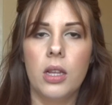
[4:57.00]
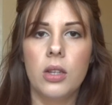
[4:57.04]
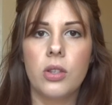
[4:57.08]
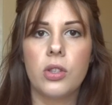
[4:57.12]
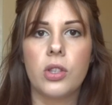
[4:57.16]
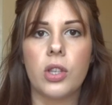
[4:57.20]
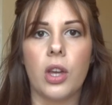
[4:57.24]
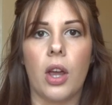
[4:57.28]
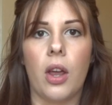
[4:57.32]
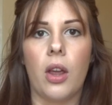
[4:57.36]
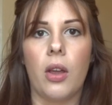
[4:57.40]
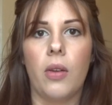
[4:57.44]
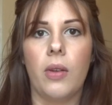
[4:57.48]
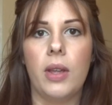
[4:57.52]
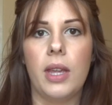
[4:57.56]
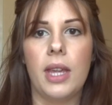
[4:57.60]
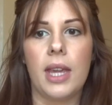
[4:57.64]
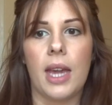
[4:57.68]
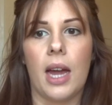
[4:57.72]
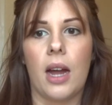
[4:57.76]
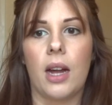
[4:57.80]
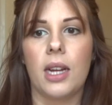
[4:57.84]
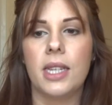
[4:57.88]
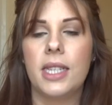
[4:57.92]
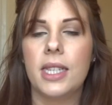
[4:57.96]
so
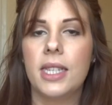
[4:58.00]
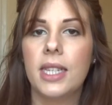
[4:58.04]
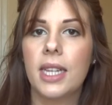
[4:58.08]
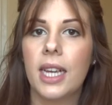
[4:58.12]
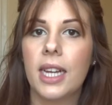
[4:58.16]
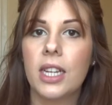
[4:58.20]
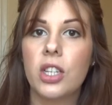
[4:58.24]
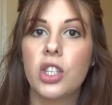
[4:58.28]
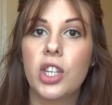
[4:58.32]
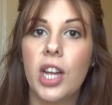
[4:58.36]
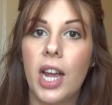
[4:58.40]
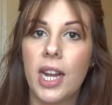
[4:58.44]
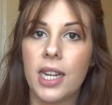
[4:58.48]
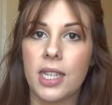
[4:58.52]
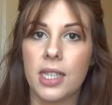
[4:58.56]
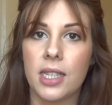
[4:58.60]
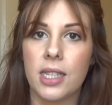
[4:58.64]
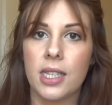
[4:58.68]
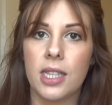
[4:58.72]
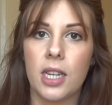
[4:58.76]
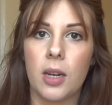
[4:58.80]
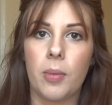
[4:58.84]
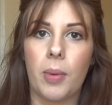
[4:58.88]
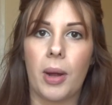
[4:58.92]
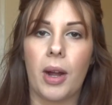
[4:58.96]
yeah, I didn't get checked
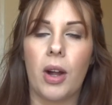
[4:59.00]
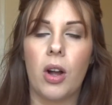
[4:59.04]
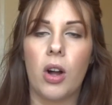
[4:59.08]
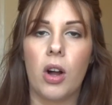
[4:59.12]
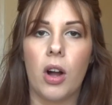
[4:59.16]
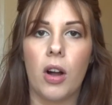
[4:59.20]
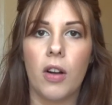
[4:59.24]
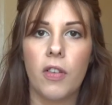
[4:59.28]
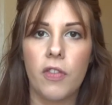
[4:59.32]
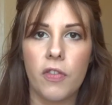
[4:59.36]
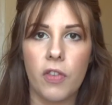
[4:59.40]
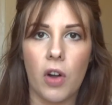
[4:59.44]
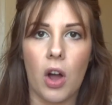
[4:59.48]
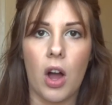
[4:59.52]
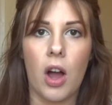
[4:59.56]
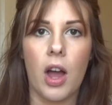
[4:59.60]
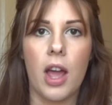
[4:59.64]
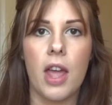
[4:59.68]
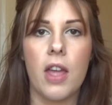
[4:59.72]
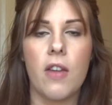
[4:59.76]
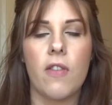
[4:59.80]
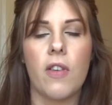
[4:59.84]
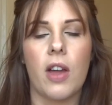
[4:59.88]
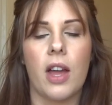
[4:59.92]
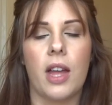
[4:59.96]
until about half
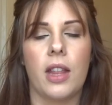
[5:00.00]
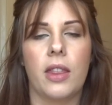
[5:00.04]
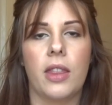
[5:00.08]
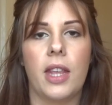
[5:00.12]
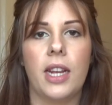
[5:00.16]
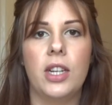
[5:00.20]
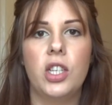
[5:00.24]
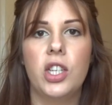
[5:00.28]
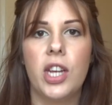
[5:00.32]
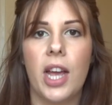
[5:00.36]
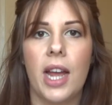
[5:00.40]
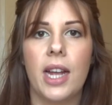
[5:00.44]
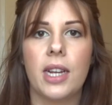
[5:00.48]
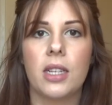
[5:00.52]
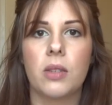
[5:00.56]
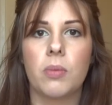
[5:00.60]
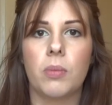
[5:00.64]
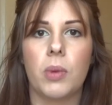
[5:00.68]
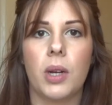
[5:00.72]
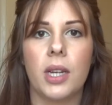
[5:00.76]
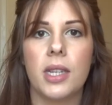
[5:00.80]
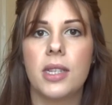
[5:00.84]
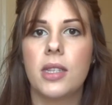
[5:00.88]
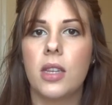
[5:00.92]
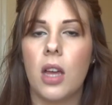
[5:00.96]
five and they checked
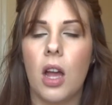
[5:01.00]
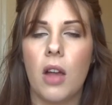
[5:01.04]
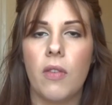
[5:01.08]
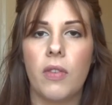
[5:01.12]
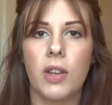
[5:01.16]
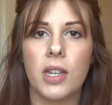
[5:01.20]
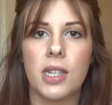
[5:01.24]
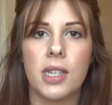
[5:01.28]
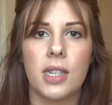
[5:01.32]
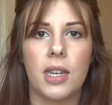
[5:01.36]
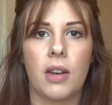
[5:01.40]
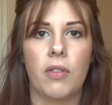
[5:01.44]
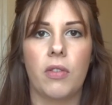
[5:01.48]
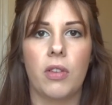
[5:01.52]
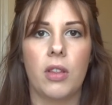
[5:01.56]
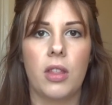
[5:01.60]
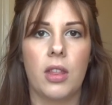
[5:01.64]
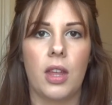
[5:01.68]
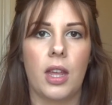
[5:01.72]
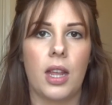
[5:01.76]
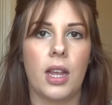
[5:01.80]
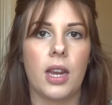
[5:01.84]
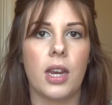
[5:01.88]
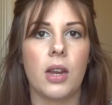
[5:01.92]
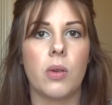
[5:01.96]
my cervix and everything